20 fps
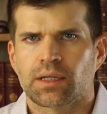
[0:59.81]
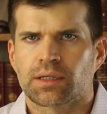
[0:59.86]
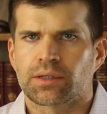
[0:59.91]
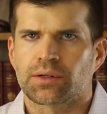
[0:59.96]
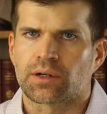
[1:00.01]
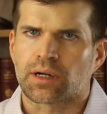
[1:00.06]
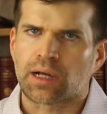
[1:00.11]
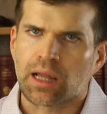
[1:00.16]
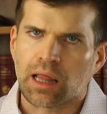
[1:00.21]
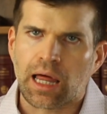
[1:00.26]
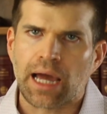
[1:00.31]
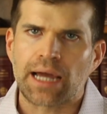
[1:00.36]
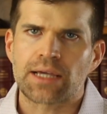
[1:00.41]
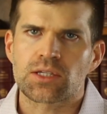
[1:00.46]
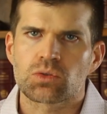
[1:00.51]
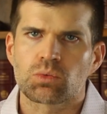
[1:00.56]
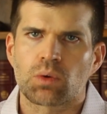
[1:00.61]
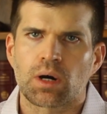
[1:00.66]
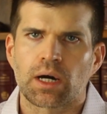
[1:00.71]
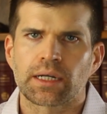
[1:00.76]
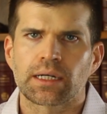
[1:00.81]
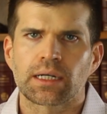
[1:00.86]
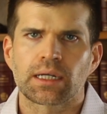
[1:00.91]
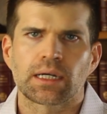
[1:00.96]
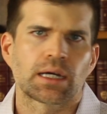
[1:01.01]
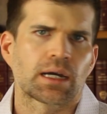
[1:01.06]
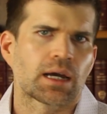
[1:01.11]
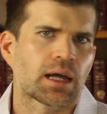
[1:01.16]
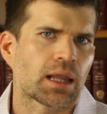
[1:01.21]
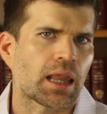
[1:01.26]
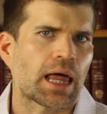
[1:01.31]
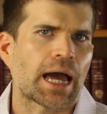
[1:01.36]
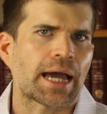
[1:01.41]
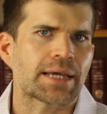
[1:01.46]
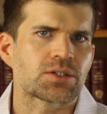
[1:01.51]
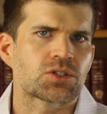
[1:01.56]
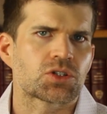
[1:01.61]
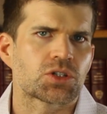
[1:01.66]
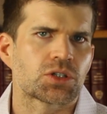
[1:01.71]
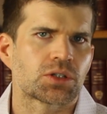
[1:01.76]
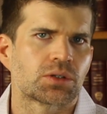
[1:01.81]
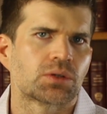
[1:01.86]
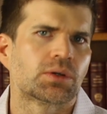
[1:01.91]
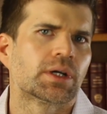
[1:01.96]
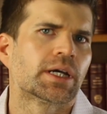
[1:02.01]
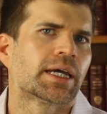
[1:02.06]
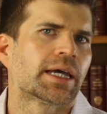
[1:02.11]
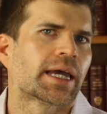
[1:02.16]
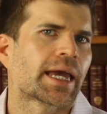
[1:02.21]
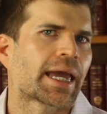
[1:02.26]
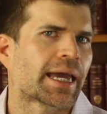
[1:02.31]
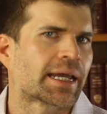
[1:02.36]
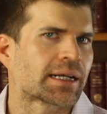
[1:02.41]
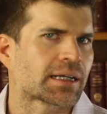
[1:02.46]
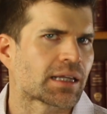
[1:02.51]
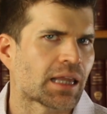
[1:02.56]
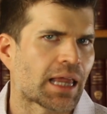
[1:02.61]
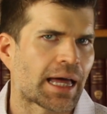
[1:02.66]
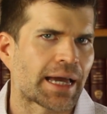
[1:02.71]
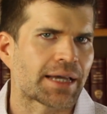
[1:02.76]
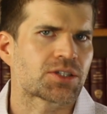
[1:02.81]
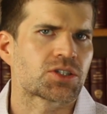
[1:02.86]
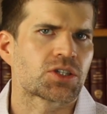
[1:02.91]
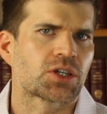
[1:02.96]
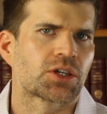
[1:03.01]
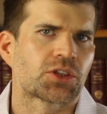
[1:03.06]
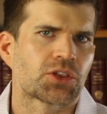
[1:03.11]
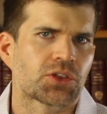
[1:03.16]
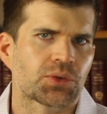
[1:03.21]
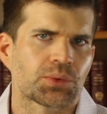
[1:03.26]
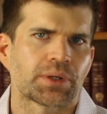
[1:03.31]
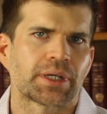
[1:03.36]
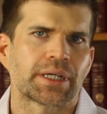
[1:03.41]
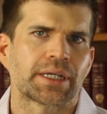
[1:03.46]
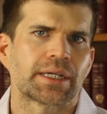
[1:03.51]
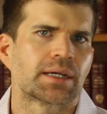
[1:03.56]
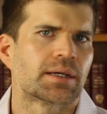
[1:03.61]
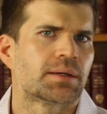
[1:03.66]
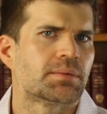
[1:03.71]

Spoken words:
There are Class 1, Class 2, and Class 3